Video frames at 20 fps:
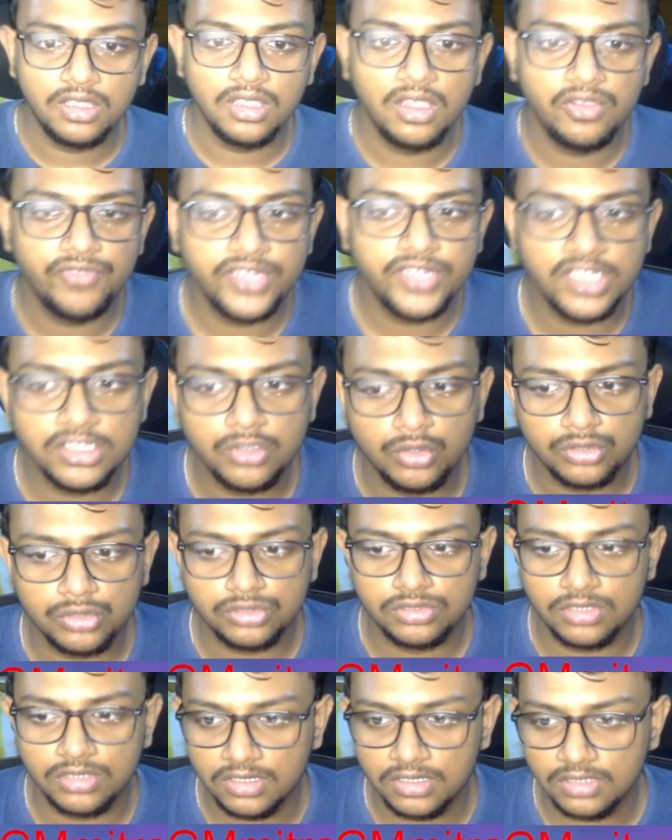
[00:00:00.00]
Vidit goes
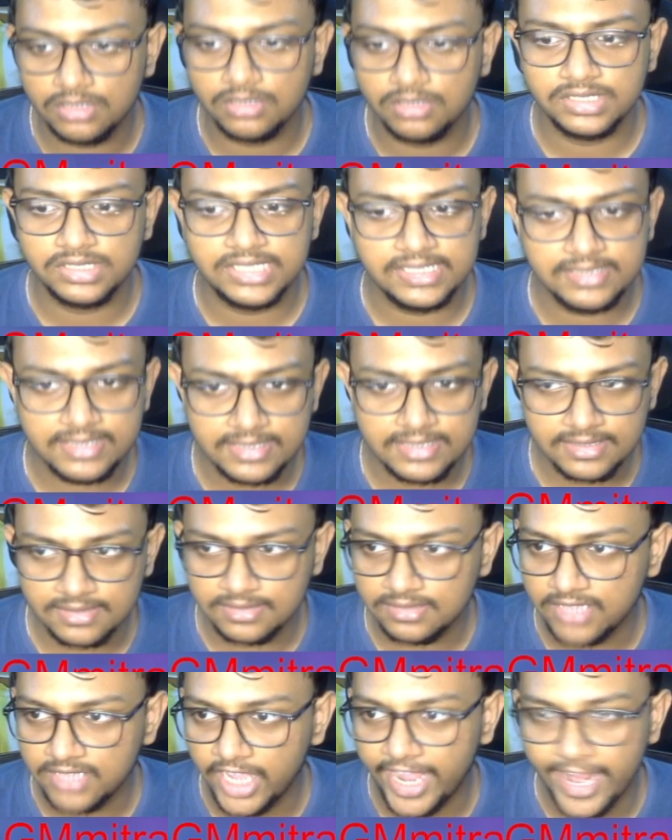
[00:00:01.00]
c6,
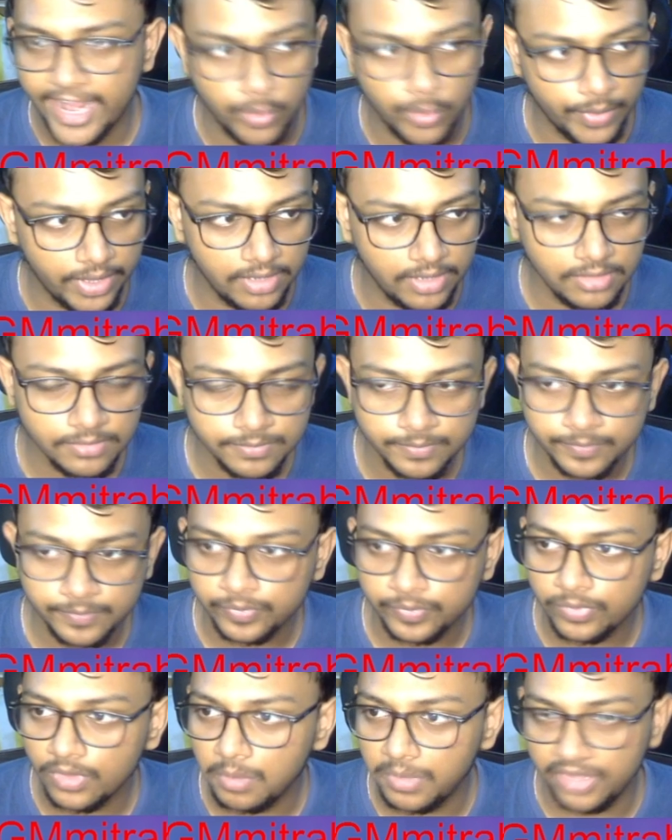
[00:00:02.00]
the Caro-Kann,
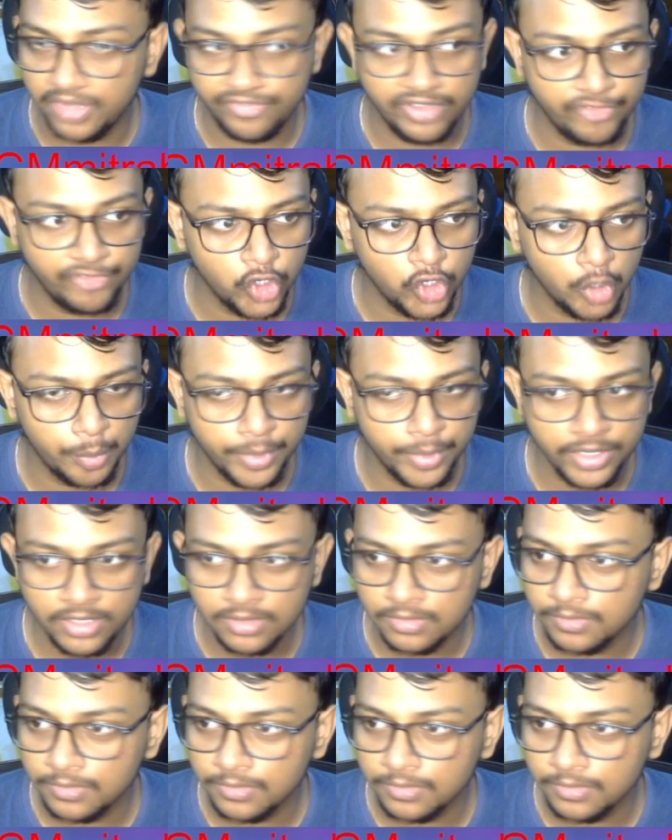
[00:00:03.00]
my favorite opening.